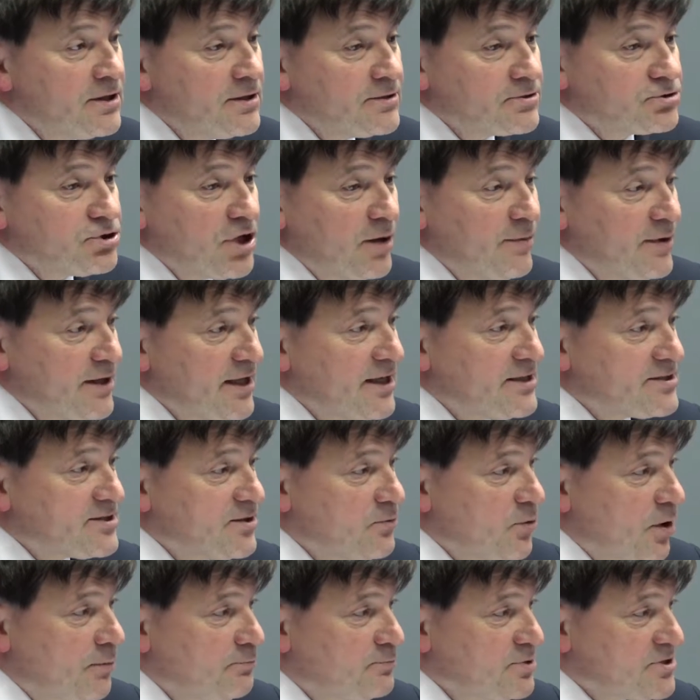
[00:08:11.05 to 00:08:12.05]
The trouble is the
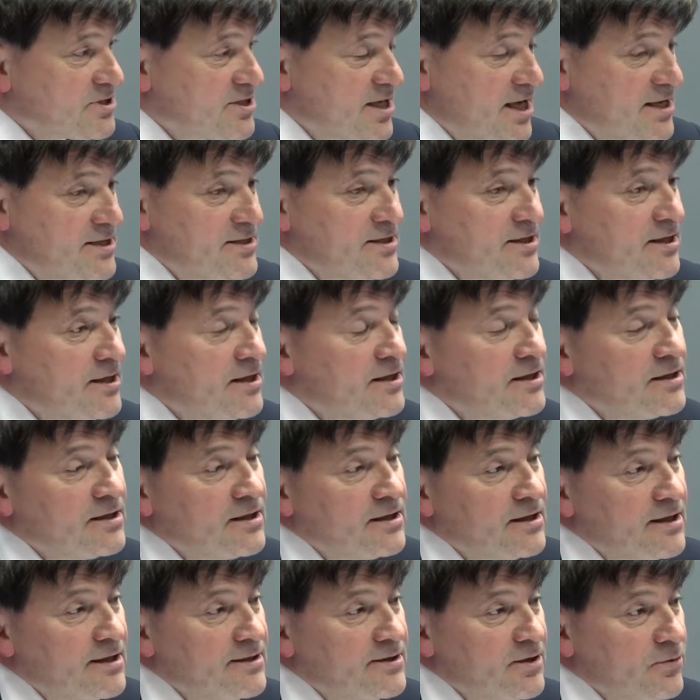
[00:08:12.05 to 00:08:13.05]
1%
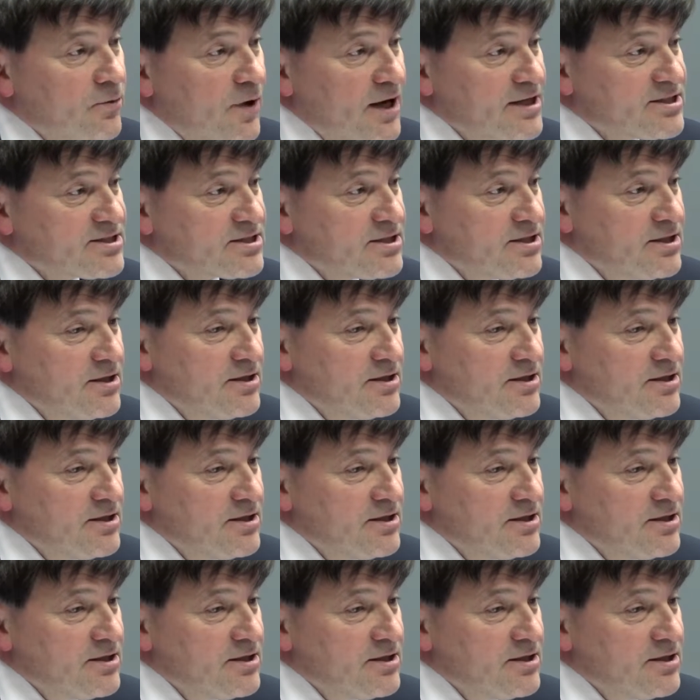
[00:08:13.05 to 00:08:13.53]
in the West